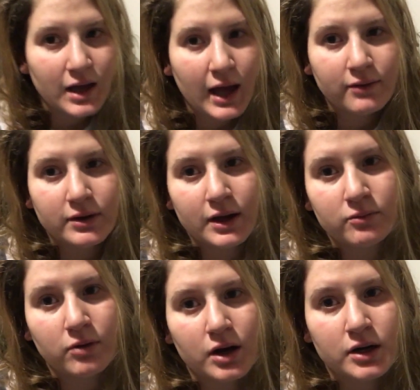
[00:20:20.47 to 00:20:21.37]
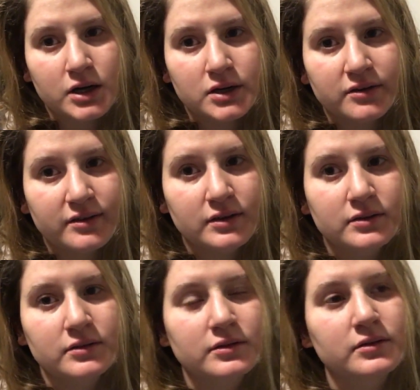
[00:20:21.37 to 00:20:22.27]
Haven't had water
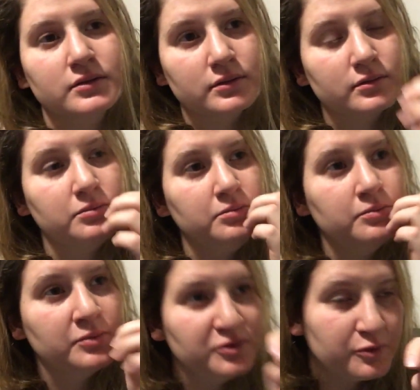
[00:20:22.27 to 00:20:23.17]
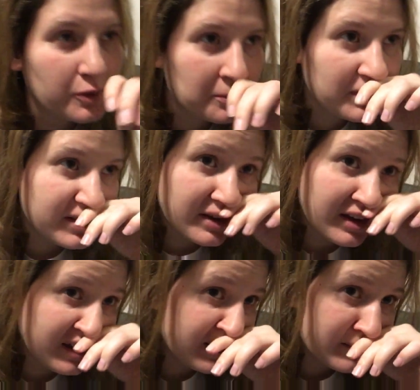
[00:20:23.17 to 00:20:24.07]
since before
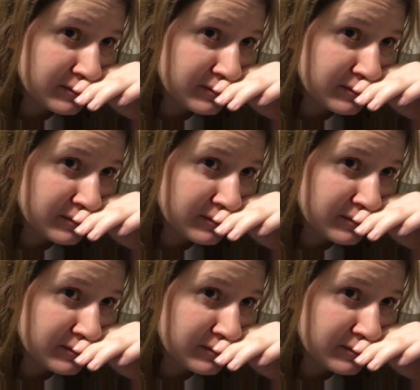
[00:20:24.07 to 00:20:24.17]
midnight,